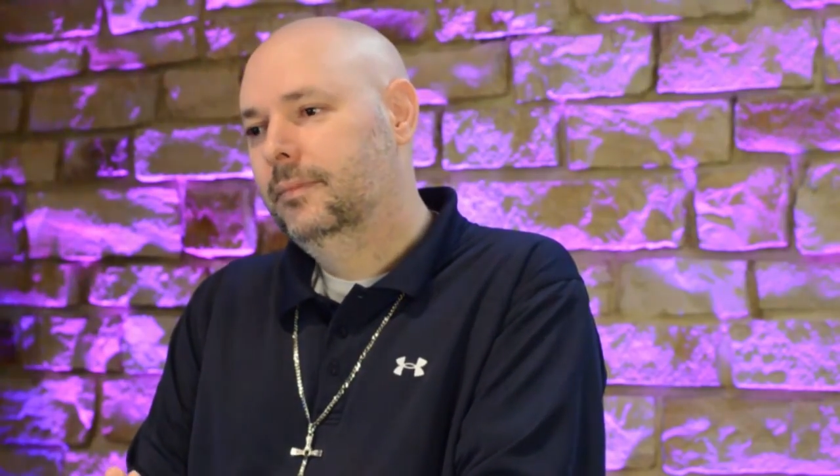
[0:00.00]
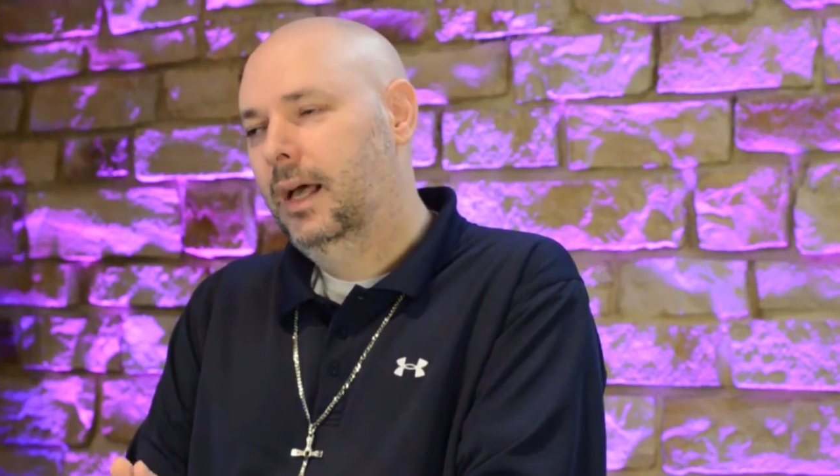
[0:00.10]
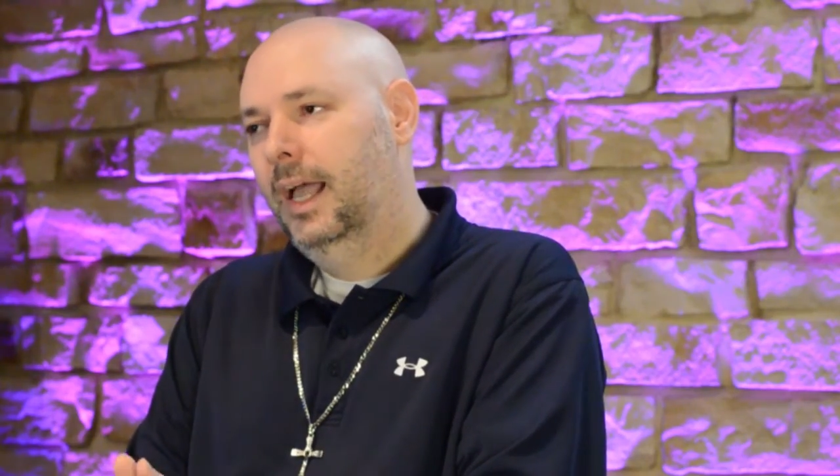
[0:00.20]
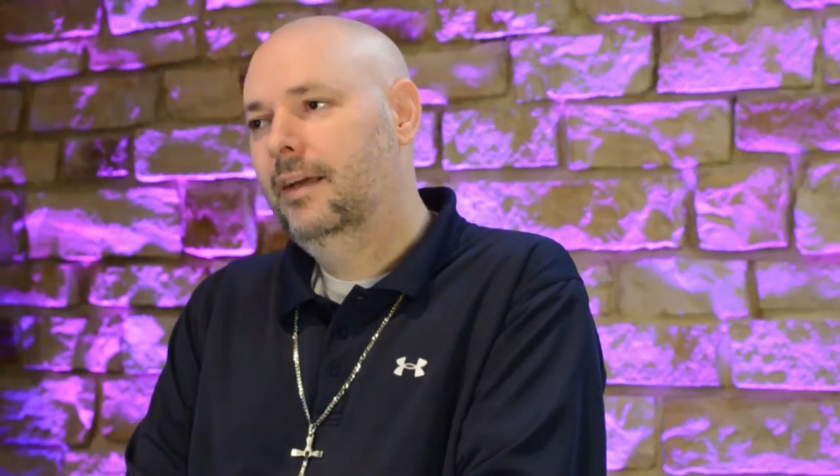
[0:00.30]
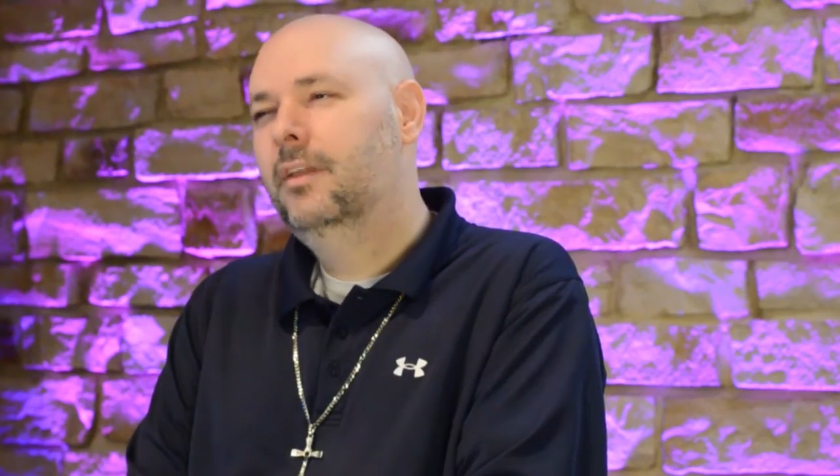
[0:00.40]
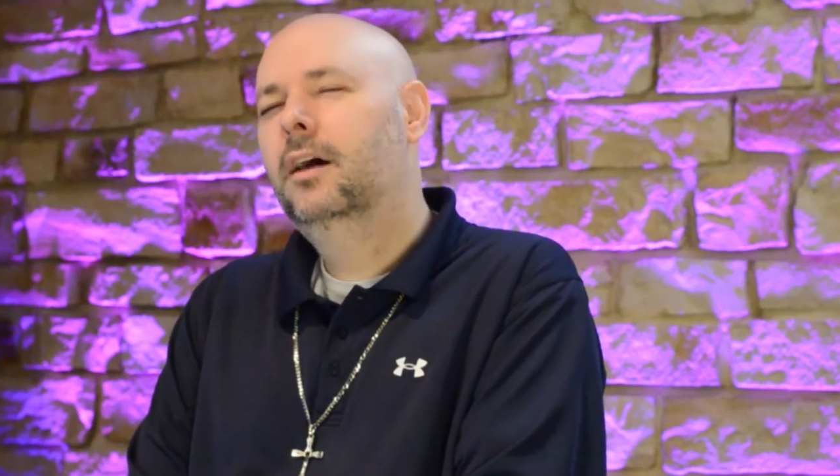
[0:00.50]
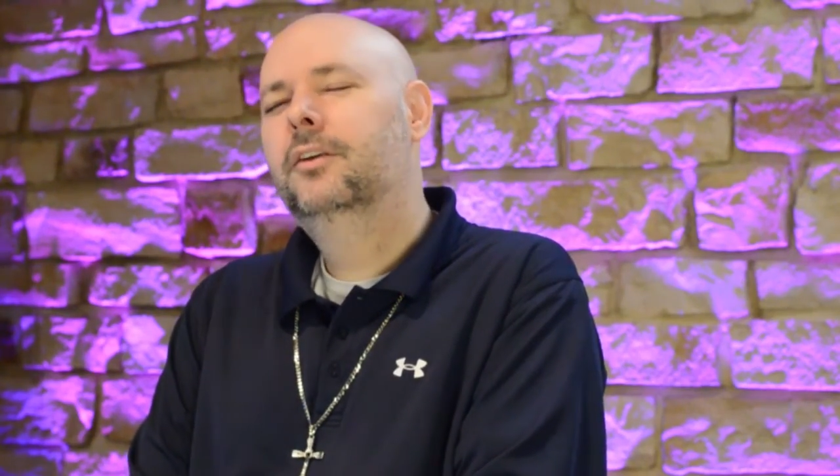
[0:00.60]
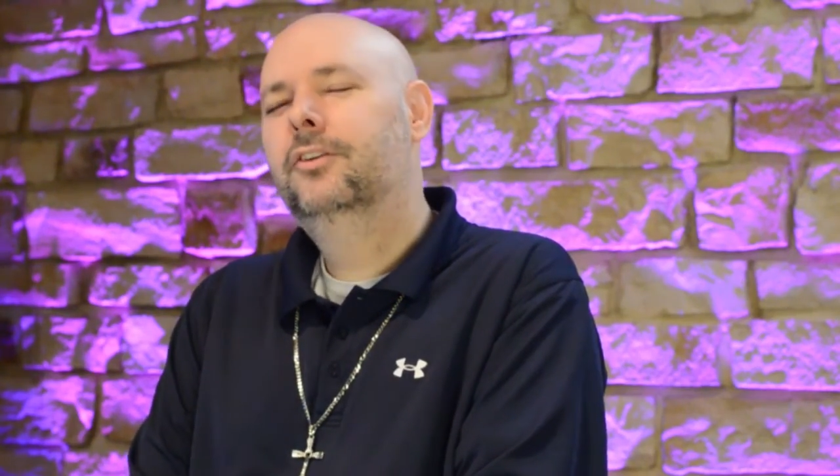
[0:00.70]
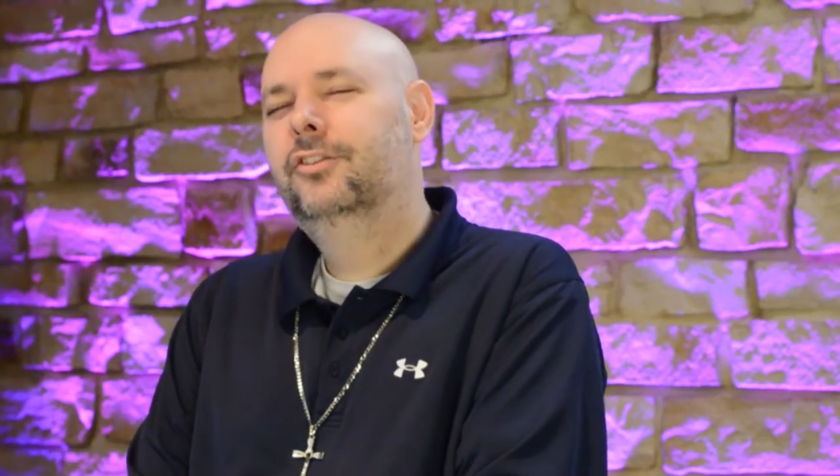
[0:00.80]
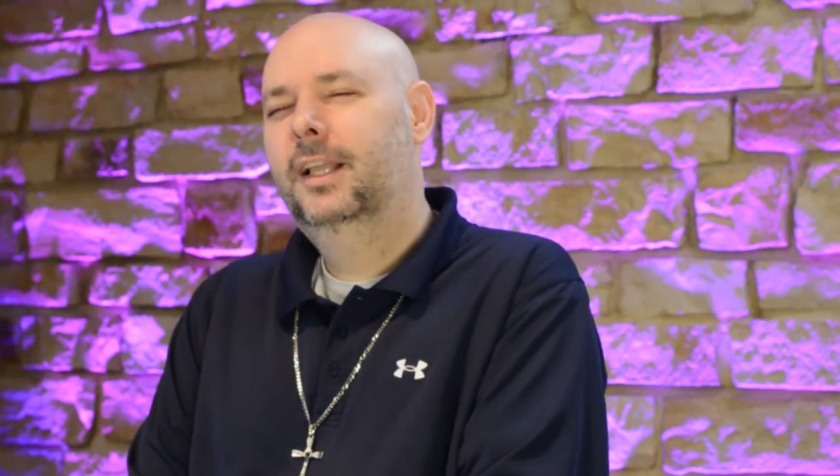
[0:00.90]
I have the
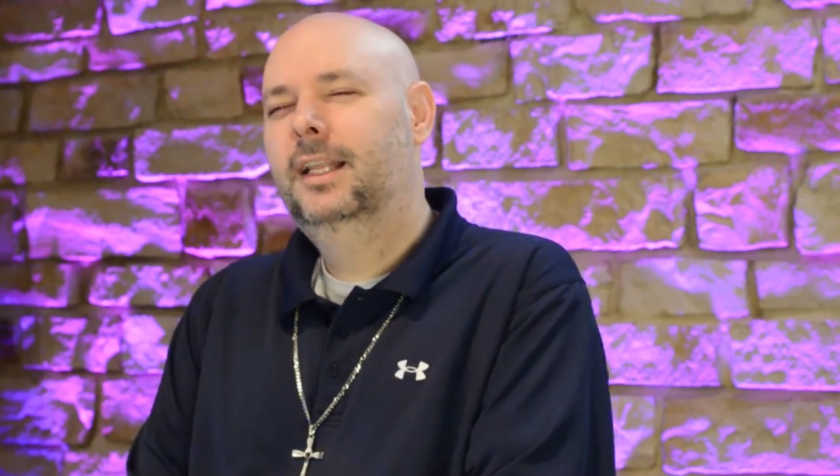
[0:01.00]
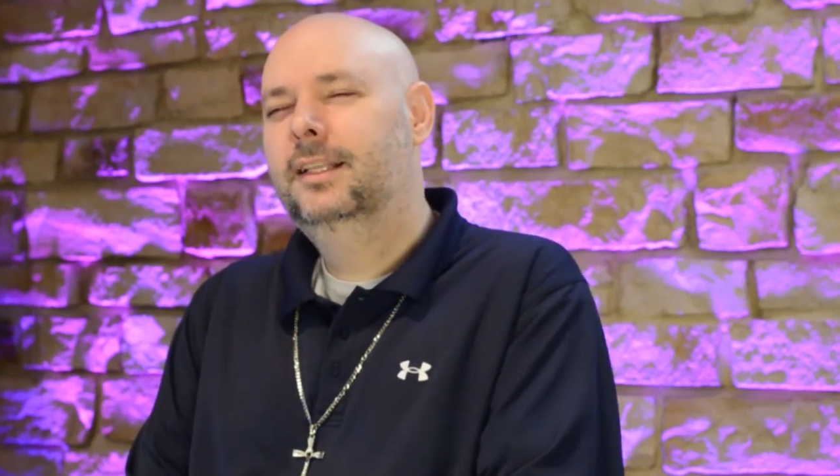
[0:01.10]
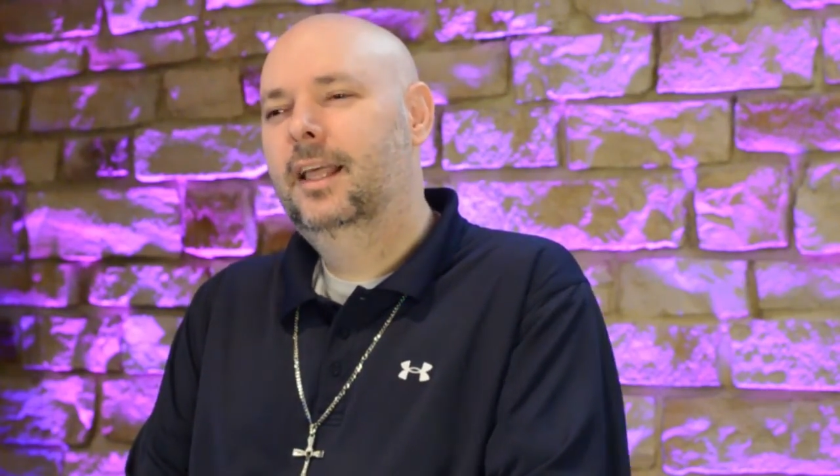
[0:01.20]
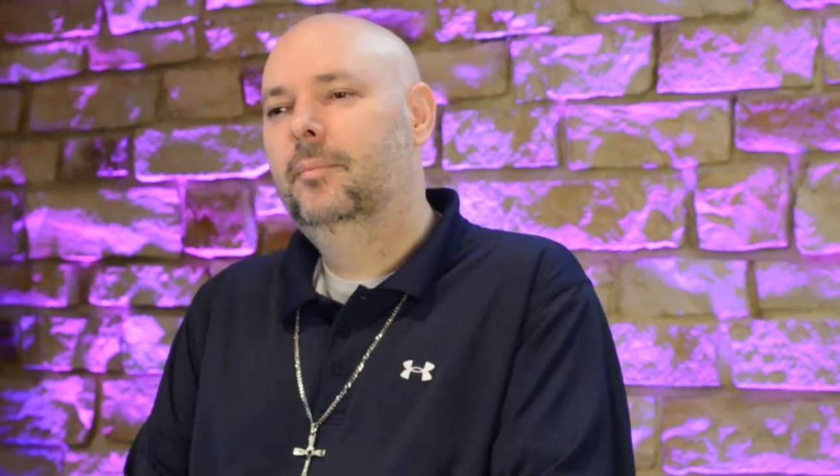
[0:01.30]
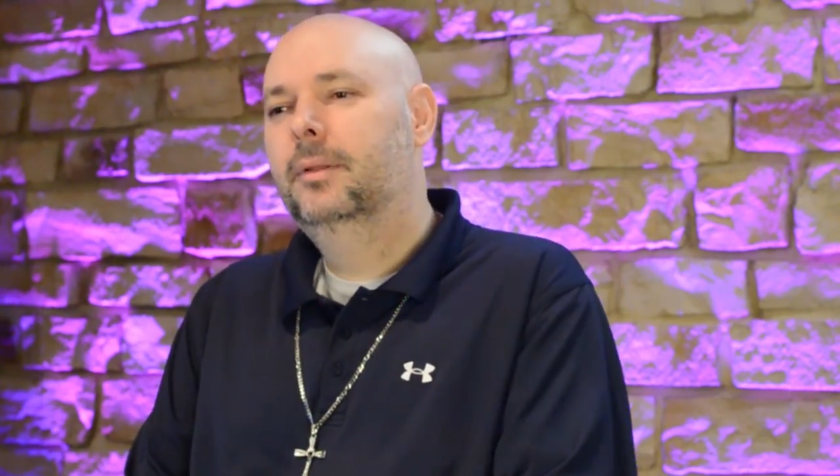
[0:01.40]
understanding, that